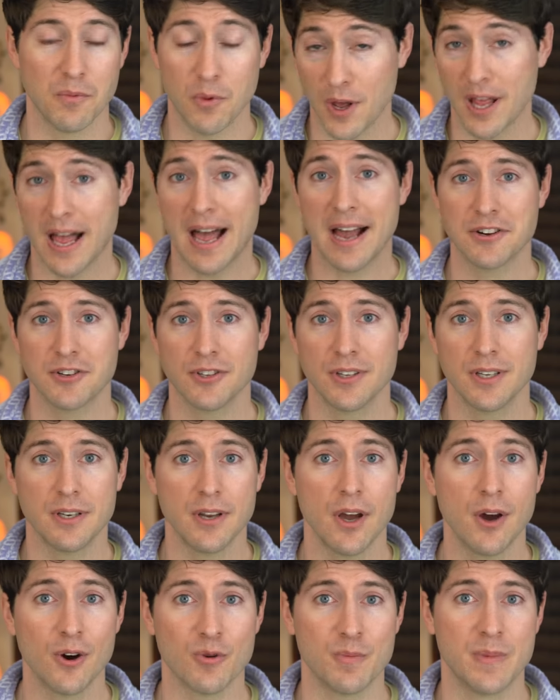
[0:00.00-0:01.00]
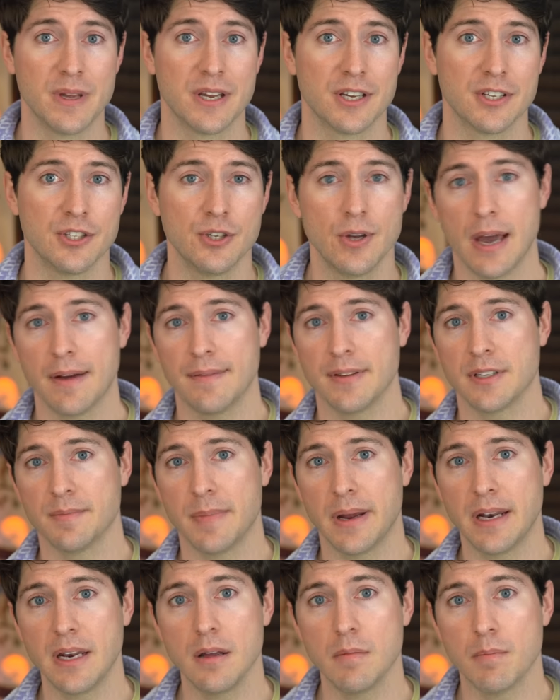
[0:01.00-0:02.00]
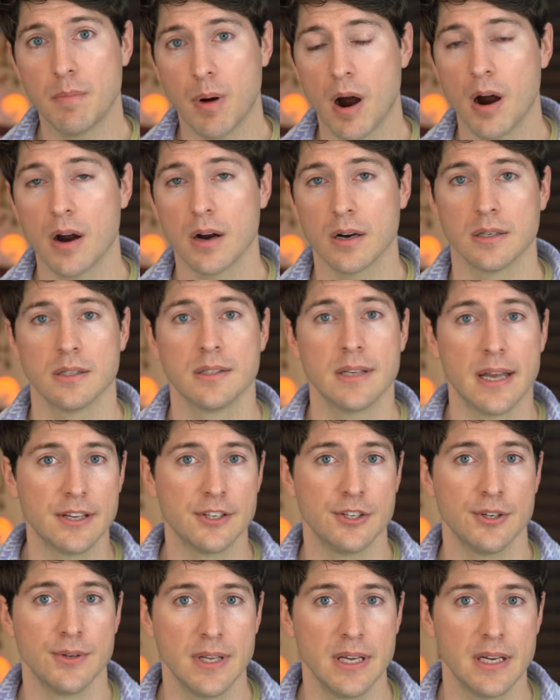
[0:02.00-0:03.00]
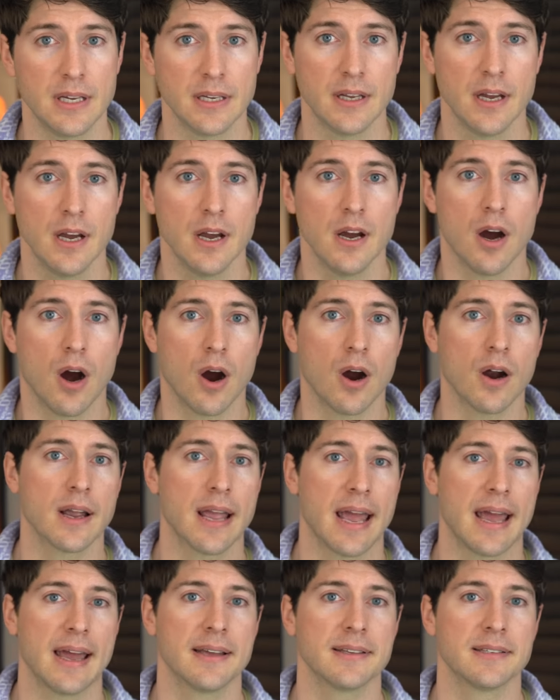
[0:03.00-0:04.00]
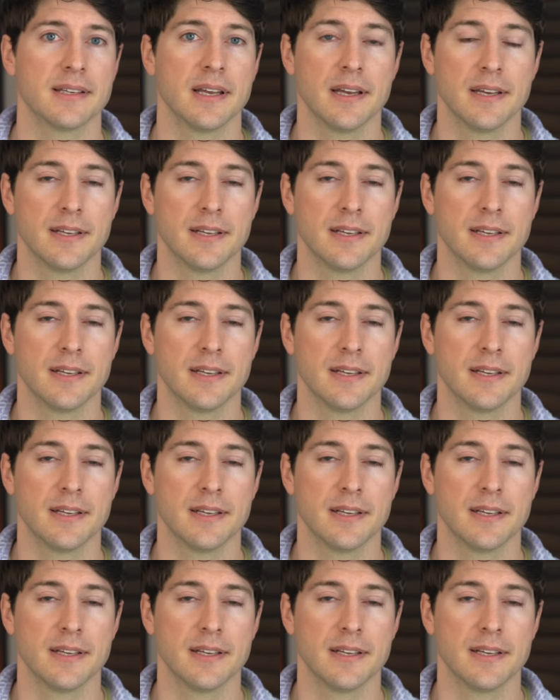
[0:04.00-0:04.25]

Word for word: Well, actually no, because you have as many bars as you need. Arc has